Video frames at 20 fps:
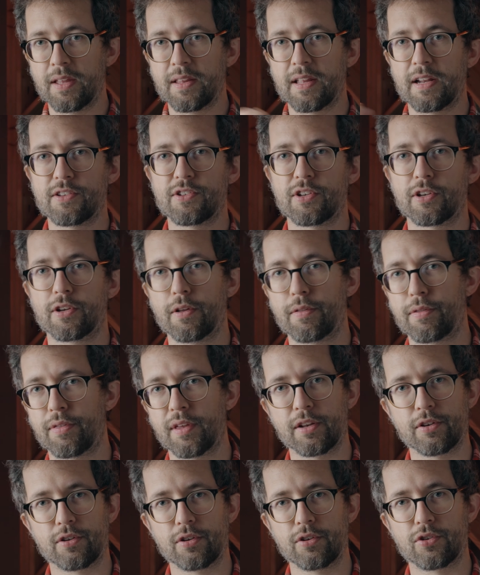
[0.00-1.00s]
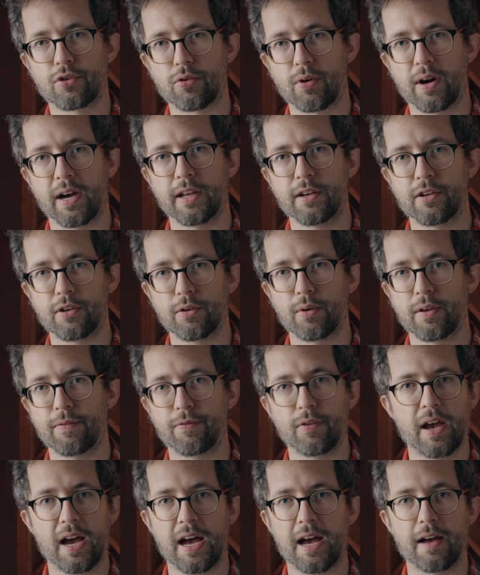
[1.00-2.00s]
That is a good thing to try and do
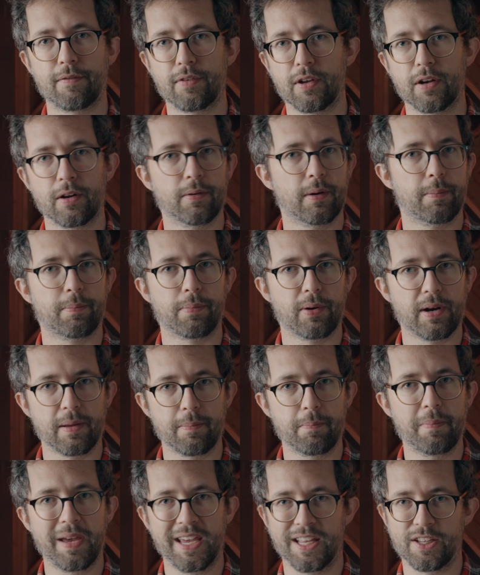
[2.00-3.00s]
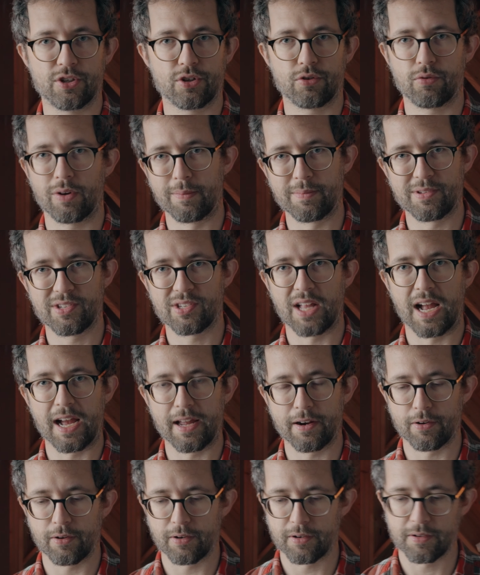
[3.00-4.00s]
if you have, a pretty mainstream
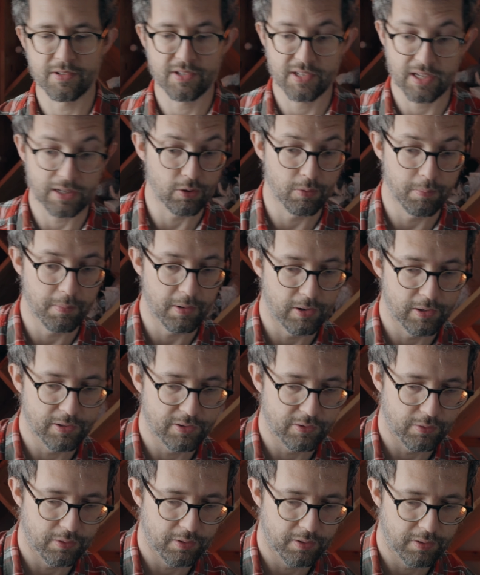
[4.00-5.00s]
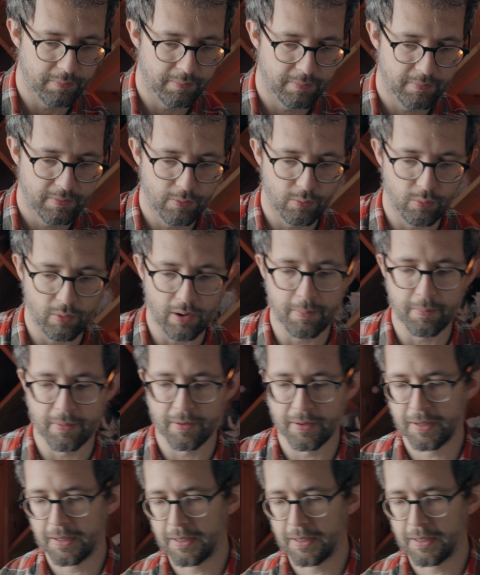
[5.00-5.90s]
standard single malt or rum.